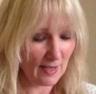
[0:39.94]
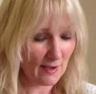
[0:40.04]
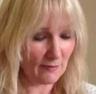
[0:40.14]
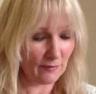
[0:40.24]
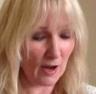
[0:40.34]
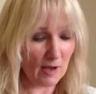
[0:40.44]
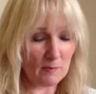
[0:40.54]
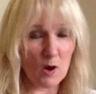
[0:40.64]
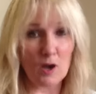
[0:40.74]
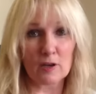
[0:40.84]
from
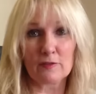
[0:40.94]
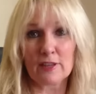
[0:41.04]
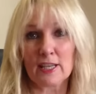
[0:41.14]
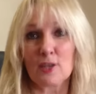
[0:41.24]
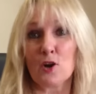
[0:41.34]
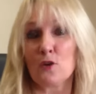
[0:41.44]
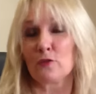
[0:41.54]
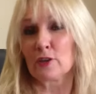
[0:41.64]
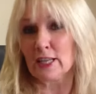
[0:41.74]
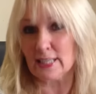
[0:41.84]
all of the
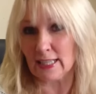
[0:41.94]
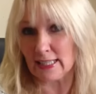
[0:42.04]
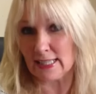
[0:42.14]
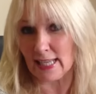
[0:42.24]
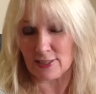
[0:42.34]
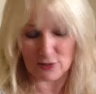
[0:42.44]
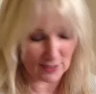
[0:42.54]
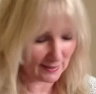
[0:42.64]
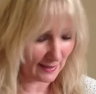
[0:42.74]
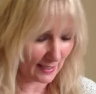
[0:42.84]
overeating,
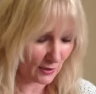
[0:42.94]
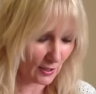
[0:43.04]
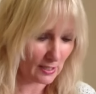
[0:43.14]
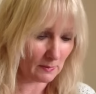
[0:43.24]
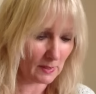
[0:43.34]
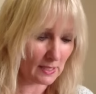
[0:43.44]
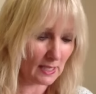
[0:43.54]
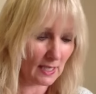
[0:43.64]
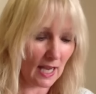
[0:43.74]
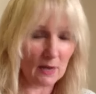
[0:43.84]
etc. at
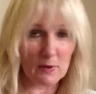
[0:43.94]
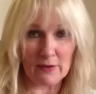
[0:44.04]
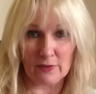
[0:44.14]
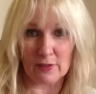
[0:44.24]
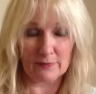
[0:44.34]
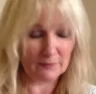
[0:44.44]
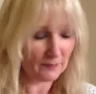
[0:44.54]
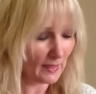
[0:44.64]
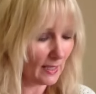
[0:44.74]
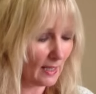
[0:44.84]
Christmas. However,
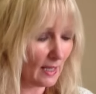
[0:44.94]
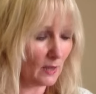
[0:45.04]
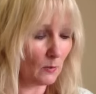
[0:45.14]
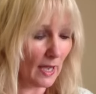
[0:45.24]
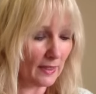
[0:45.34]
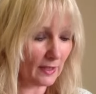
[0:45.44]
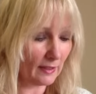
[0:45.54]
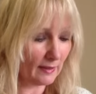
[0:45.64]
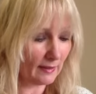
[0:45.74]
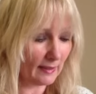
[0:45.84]
the weather
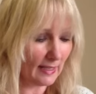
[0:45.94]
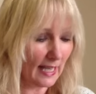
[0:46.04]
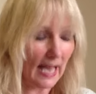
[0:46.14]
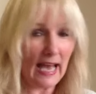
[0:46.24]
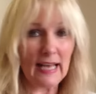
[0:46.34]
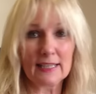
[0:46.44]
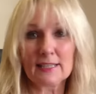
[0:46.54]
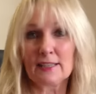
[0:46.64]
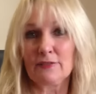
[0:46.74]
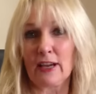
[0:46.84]

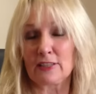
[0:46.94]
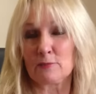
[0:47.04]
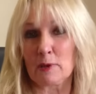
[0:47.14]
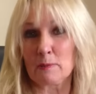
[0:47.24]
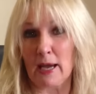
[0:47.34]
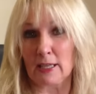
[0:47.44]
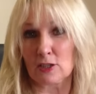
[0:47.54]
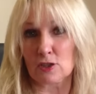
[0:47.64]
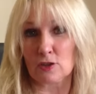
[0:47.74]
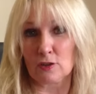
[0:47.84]
and the fact of being back at
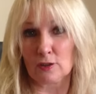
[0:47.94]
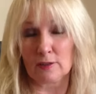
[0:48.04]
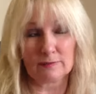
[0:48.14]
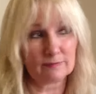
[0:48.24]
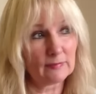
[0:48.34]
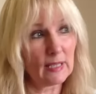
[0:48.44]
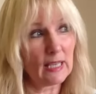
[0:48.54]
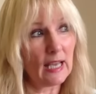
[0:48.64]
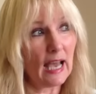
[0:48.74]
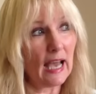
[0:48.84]
school
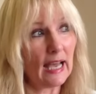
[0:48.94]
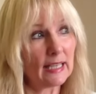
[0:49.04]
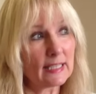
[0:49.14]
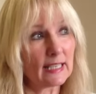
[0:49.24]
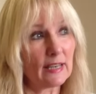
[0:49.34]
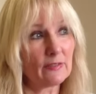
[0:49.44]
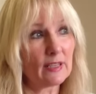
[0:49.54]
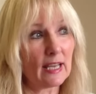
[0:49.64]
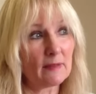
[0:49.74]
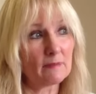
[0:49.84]
had given
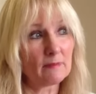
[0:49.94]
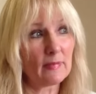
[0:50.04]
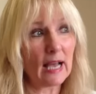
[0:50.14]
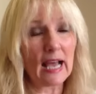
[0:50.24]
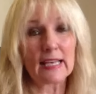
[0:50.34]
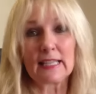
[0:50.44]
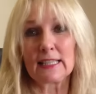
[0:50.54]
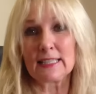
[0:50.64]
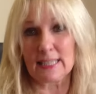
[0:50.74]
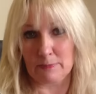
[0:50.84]
them a little
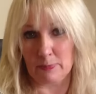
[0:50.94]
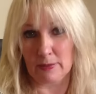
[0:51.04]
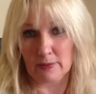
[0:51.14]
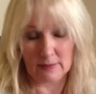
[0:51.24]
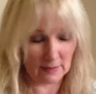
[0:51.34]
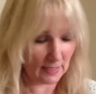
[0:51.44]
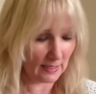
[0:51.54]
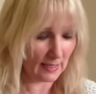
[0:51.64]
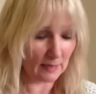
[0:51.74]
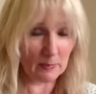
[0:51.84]
dip
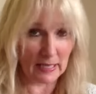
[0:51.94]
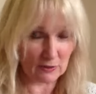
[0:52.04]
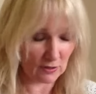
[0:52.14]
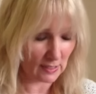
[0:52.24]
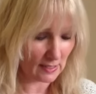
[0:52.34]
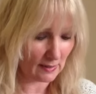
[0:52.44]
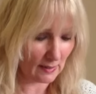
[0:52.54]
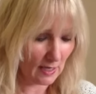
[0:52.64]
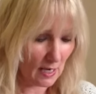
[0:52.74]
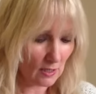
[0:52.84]
in their batteries.
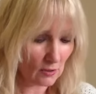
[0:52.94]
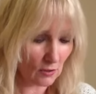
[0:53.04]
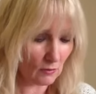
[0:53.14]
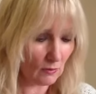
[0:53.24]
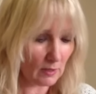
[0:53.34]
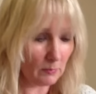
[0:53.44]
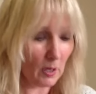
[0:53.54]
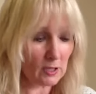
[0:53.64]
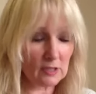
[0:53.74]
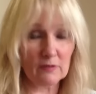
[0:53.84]
So the
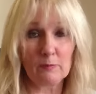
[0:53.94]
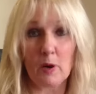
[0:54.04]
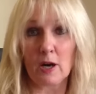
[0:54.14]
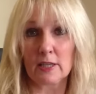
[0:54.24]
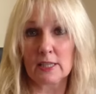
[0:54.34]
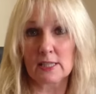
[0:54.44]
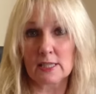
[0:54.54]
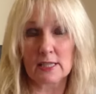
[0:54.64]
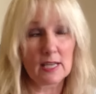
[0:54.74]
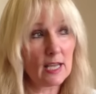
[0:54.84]
positive
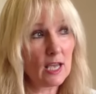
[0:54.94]
parties